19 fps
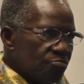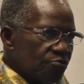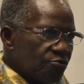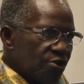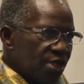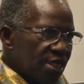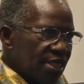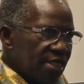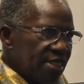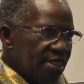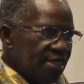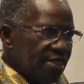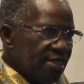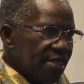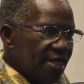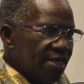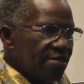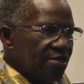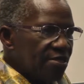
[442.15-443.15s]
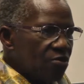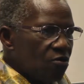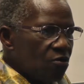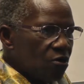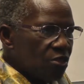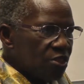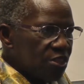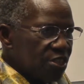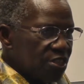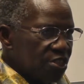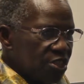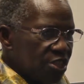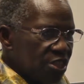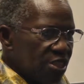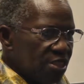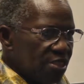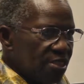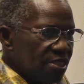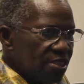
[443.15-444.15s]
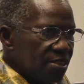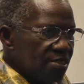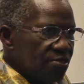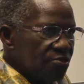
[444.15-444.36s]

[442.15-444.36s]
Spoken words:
brain and the oxygen